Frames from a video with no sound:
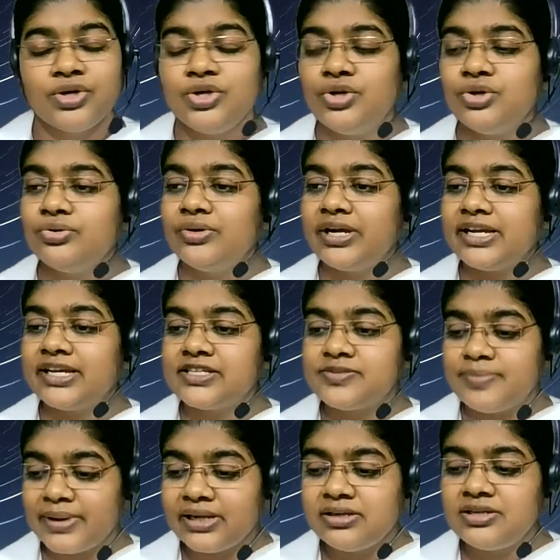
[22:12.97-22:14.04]
you
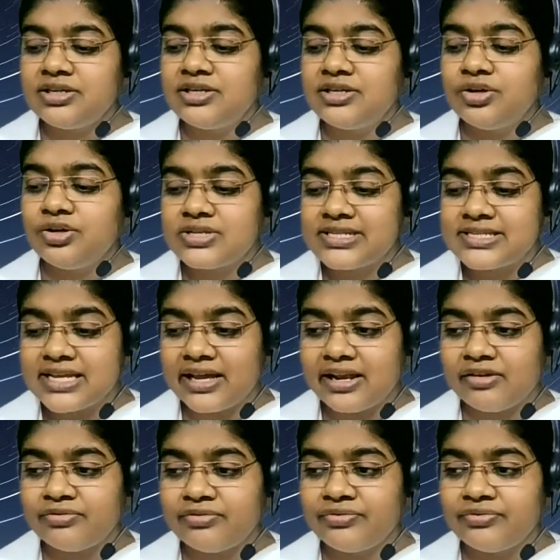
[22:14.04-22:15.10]
expected
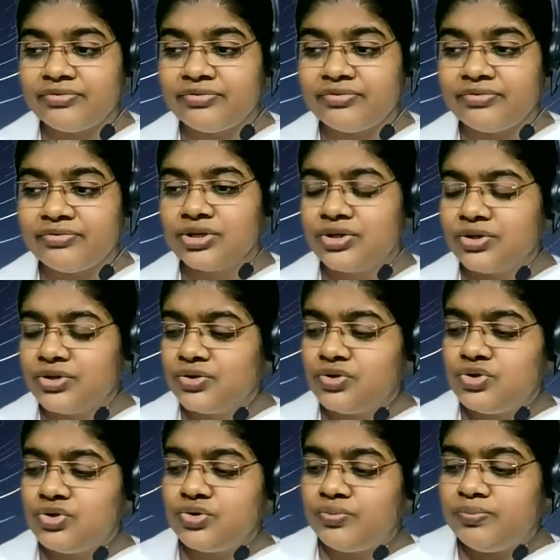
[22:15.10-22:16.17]
yourself
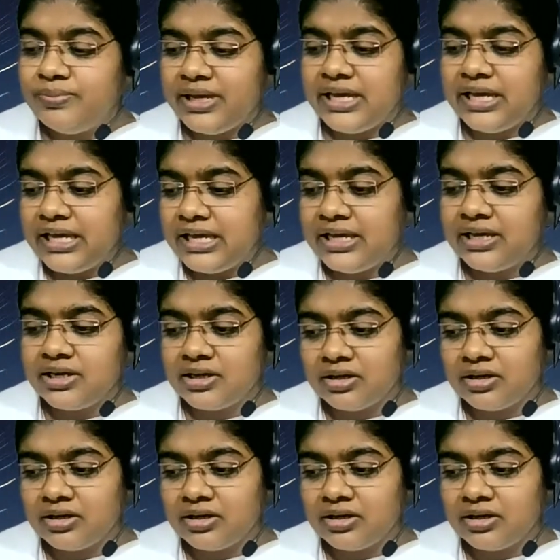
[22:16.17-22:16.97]
to be